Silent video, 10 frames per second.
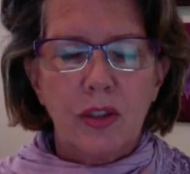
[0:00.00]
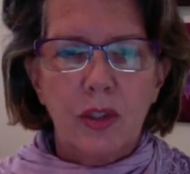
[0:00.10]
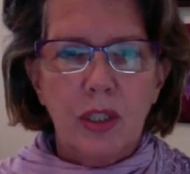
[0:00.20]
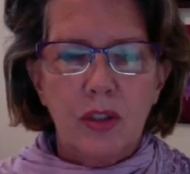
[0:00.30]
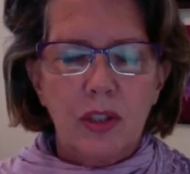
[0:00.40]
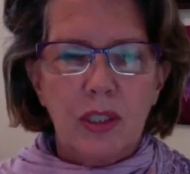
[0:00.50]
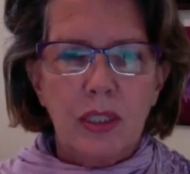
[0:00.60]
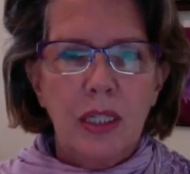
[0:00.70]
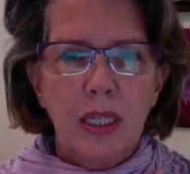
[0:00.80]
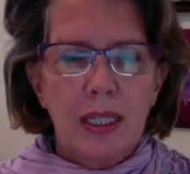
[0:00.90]
You can
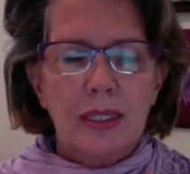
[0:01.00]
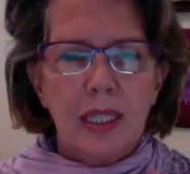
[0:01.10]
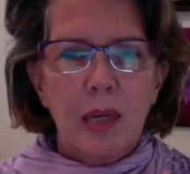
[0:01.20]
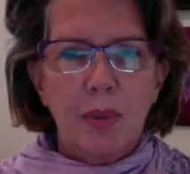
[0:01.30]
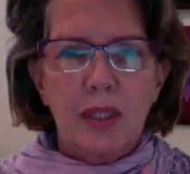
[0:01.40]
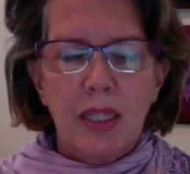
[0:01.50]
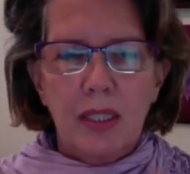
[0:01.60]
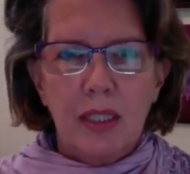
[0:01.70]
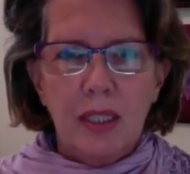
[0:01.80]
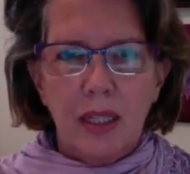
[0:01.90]
just tap it
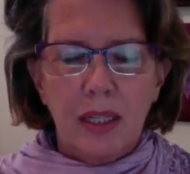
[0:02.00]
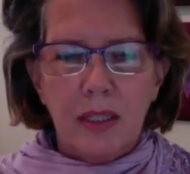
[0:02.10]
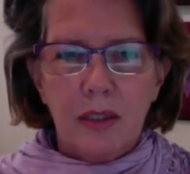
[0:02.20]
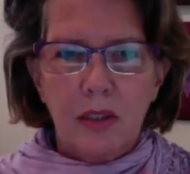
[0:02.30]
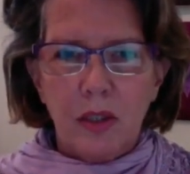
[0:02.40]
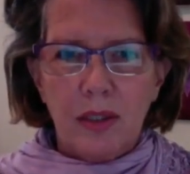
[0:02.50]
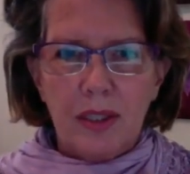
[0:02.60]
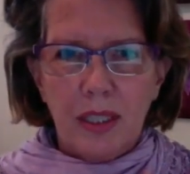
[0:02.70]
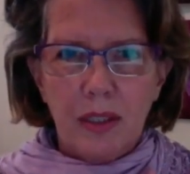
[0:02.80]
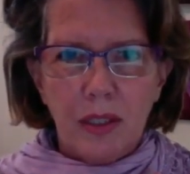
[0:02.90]
lightly like
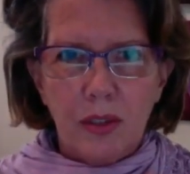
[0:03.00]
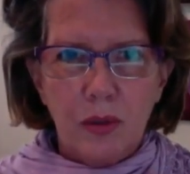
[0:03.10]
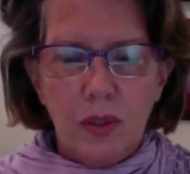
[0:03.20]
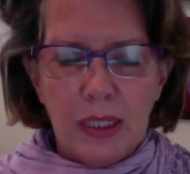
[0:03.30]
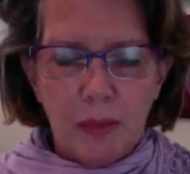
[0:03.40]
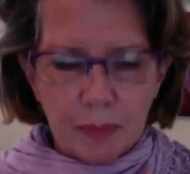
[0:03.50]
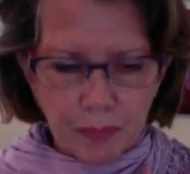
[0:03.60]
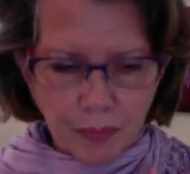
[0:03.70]
Tarzan, not too deep.